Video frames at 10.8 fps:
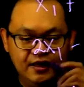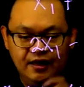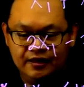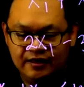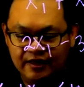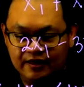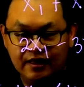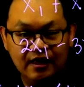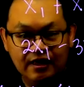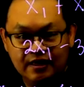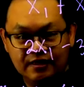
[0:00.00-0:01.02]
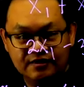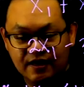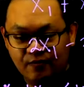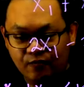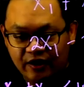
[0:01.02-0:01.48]
And then, in the
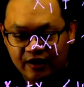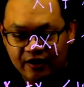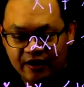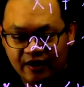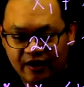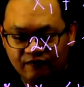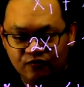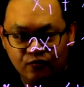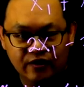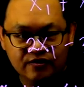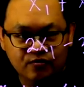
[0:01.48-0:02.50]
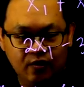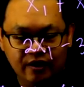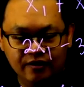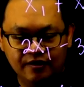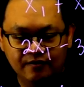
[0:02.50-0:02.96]
same way, I have 2x1